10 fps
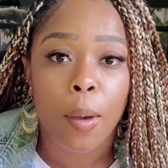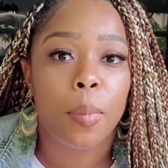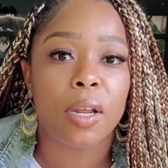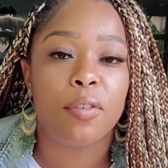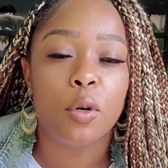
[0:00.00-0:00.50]

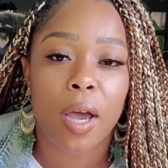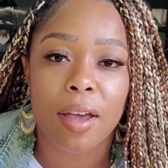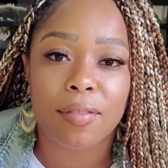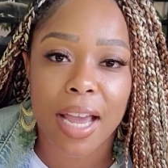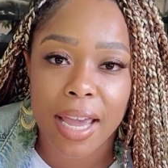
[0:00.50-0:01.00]
but if you
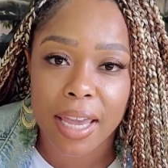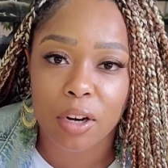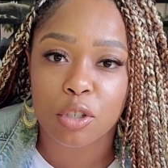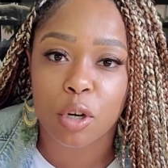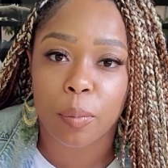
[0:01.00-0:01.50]
have not
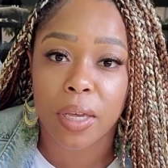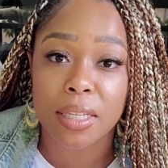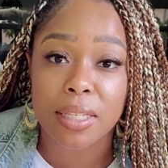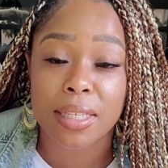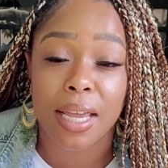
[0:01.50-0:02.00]
handled your
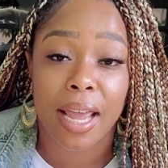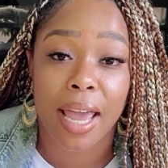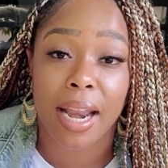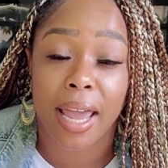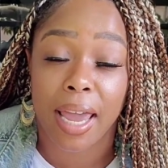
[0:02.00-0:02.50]
business and
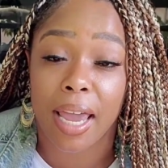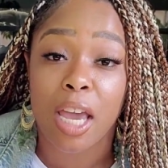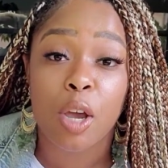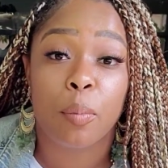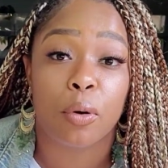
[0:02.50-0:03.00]
had a
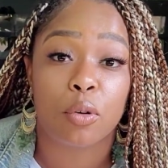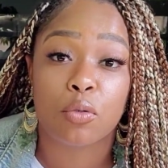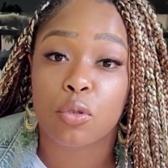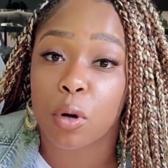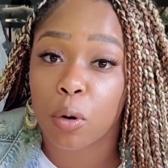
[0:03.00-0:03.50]

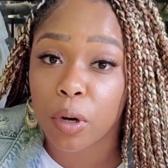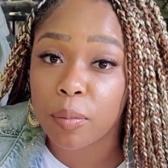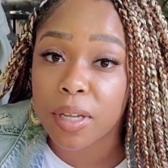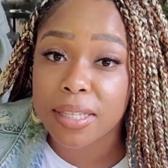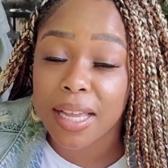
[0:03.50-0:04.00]
producer
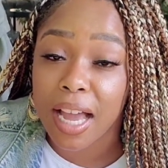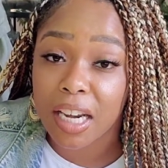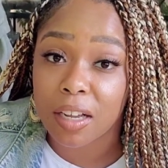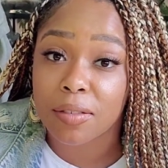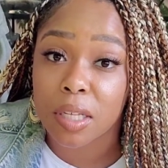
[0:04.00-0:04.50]
agreement
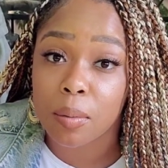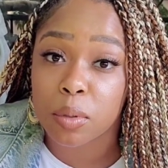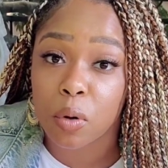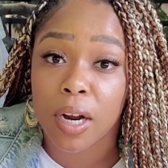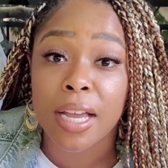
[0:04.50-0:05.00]
signed of some
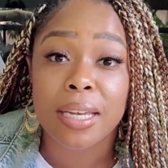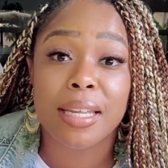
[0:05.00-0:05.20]
sort